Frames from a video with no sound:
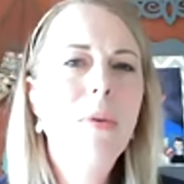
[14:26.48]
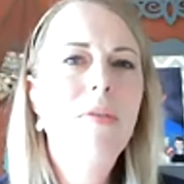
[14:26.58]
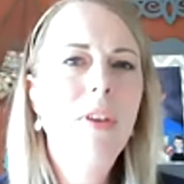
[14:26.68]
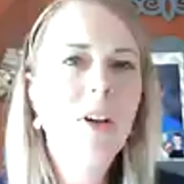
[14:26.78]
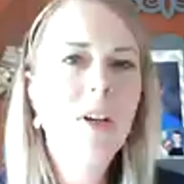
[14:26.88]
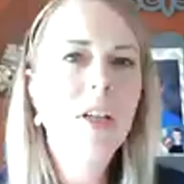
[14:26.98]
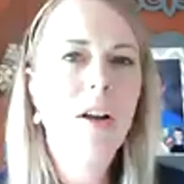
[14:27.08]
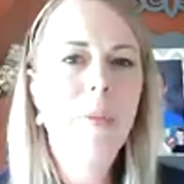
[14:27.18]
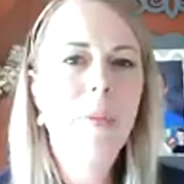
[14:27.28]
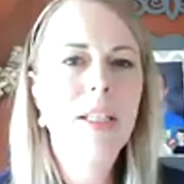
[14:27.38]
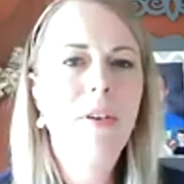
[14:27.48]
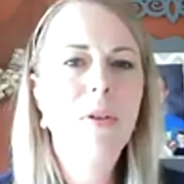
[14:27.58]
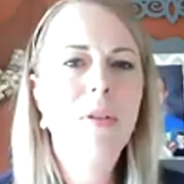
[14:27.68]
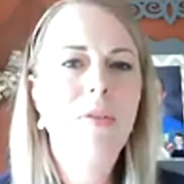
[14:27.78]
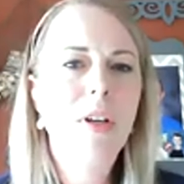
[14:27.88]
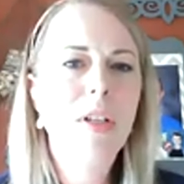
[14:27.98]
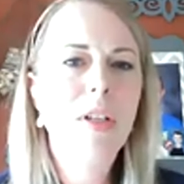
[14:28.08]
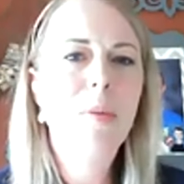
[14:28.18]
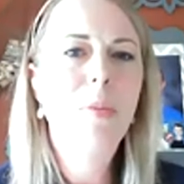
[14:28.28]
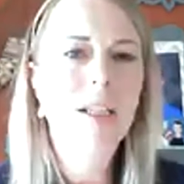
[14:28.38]
but I was very down on myself. I was very
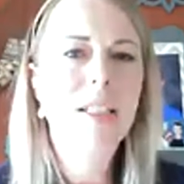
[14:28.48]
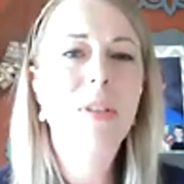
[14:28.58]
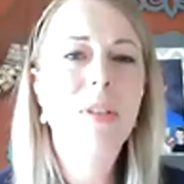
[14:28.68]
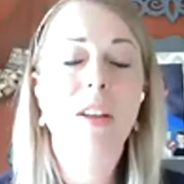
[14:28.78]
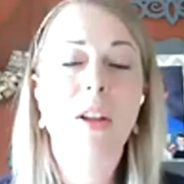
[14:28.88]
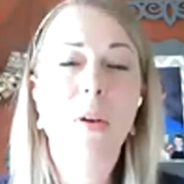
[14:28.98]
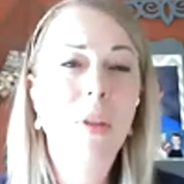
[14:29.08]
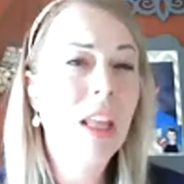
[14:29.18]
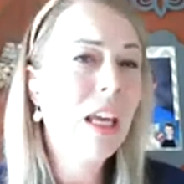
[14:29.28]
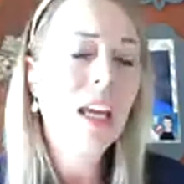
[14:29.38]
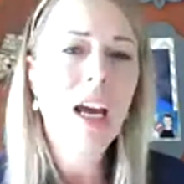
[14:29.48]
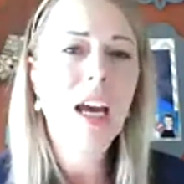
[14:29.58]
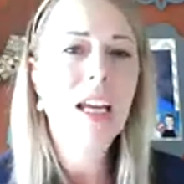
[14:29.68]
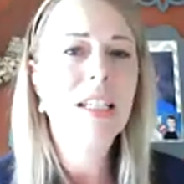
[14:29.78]
depressed. I was lonely.